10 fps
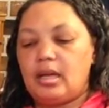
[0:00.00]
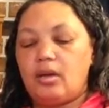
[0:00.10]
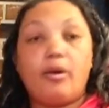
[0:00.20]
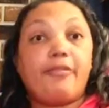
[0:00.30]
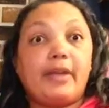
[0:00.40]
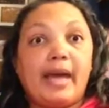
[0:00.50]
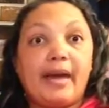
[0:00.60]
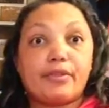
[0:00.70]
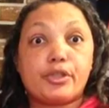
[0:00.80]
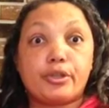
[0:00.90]
or if you
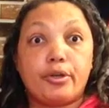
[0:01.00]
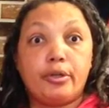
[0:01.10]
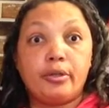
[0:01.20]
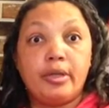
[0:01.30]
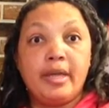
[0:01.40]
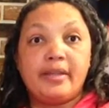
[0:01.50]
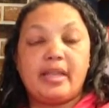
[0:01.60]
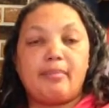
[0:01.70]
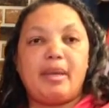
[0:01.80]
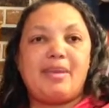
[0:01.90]
have a shirt
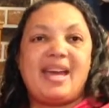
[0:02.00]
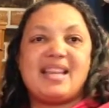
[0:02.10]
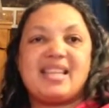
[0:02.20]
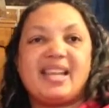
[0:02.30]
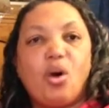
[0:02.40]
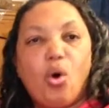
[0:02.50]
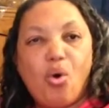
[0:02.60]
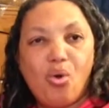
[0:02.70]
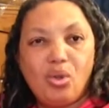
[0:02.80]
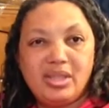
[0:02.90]
that maybe has like a
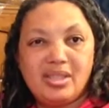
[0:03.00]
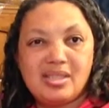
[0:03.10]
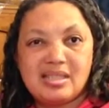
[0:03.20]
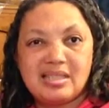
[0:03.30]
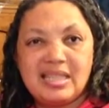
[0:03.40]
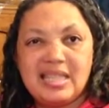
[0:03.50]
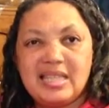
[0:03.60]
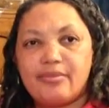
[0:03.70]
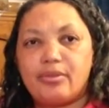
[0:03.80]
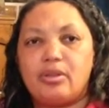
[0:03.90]
hole in the
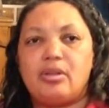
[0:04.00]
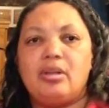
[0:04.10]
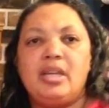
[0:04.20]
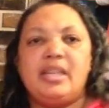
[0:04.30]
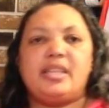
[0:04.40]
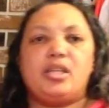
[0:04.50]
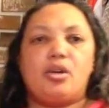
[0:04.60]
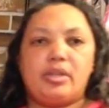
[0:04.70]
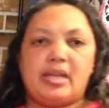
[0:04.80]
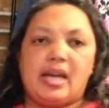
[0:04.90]
sleeve, or you know,
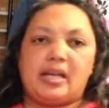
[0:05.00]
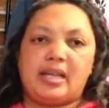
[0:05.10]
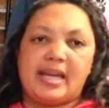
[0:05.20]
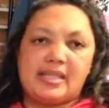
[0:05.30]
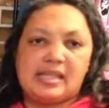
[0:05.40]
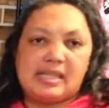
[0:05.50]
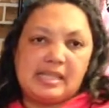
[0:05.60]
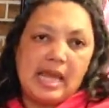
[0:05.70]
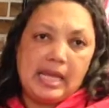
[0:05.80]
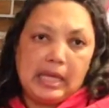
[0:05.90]
you got a nice
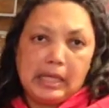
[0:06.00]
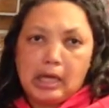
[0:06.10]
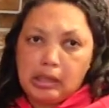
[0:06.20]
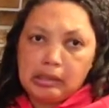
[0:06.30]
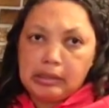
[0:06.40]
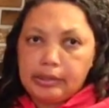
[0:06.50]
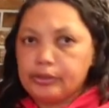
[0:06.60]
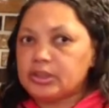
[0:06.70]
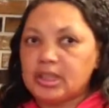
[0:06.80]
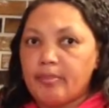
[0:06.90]
stain on it
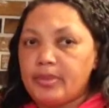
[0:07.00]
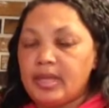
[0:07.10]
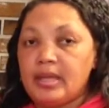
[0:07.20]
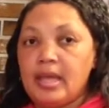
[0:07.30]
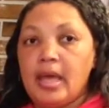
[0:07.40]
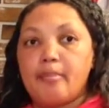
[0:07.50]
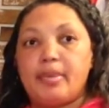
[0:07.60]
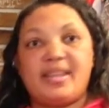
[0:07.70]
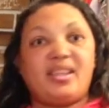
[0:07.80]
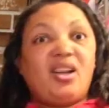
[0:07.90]
or something,
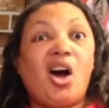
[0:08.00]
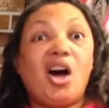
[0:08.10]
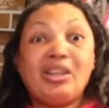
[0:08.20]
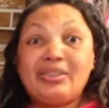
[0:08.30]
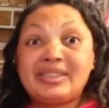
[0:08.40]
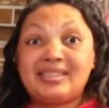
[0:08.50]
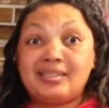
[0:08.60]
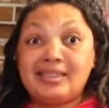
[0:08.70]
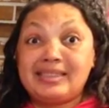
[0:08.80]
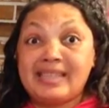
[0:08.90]
but the collar is
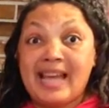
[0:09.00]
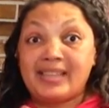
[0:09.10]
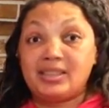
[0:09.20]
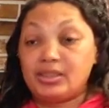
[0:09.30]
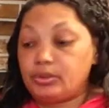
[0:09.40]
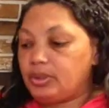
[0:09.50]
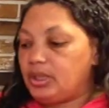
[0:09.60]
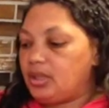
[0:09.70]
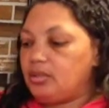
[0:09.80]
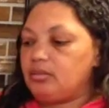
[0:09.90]
still intact and looks really
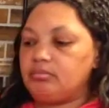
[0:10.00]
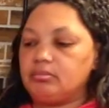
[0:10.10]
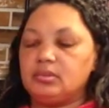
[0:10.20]
cute,